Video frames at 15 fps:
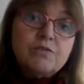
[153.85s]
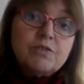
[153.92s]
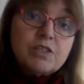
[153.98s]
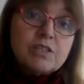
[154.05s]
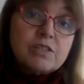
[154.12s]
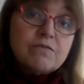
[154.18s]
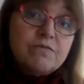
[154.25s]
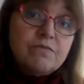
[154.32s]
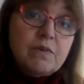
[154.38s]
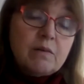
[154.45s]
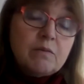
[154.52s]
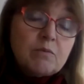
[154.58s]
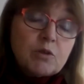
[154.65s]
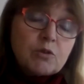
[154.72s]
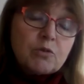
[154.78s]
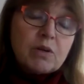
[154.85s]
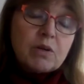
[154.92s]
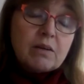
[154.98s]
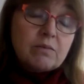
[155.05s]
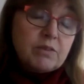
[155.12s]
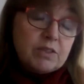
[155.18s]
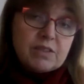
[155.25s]
just
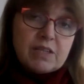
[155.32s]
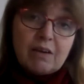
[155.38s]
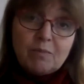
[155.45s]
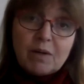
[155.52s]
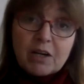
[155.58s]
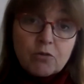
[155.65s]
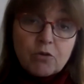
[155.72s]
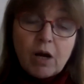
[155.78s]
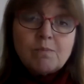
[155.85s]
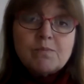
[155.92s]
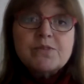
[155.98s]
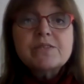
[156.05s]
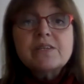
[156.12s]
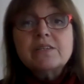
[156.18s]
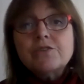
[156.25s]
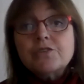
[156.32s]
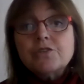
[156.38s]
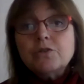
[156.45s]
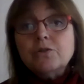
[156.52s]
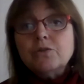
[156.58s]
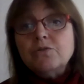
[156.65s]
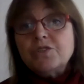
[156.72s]
have better crops and
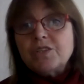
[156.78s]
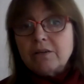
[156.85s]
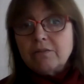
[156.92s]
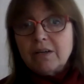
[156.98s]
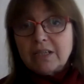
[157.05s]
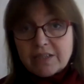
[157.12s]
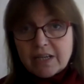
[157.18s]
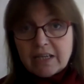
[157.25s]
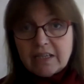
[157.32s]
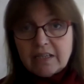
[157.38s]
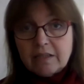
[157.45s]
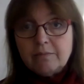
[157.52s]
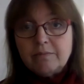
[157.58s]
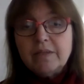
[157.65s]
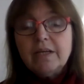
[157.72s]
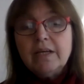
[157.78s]
to generate income.